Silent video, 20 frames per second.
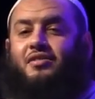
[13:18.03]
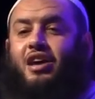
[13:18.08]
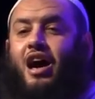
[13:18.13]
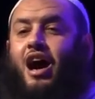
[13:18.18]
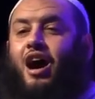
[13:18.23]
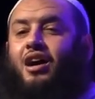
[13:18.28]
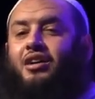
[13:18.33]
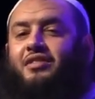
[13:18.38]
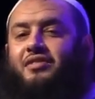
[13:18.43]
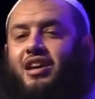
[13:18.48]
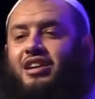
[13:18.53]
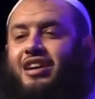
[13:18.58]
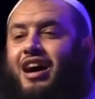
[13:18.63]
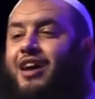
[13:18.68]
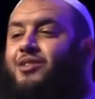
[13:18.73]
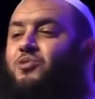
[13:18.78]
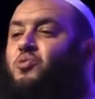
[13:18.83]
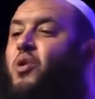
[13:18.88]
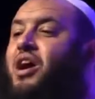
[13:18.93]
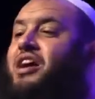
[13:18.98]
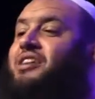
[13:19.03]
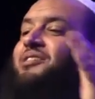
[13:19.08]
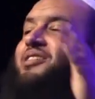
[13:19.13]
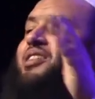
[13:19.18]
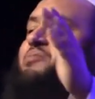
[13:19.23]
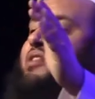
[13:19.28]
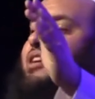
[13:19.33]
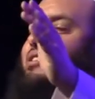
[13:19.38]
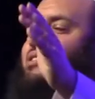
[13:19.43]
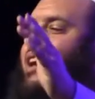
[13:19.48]
they, are, they can't wait
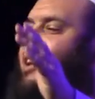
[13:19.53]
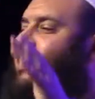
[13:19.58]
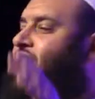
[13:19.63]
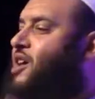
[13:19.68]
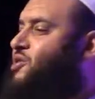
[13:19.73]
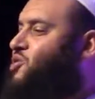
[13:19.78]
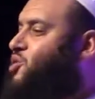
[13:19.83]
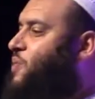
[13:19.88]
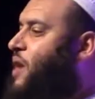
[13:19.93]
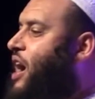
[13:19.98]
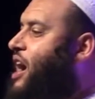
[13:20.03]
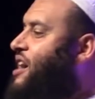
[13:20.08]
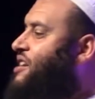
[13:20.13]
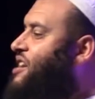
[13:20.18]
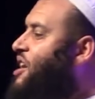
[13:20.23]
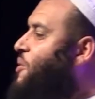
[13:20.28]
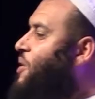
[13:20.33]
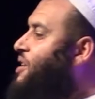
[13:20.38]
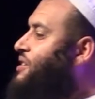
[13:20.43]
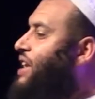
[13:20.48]
to meet Allah subhanahu